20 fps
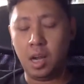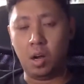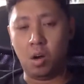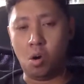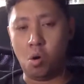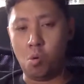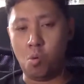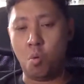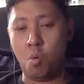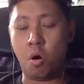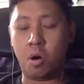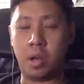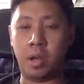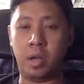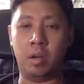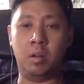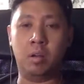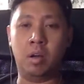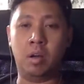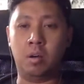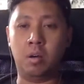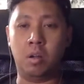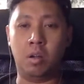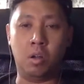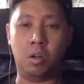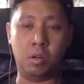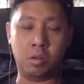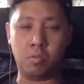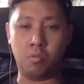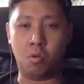or walking
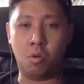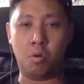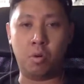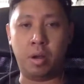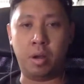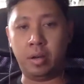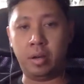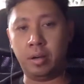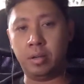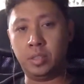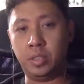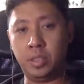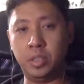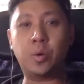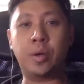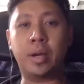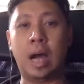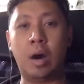along the road and just going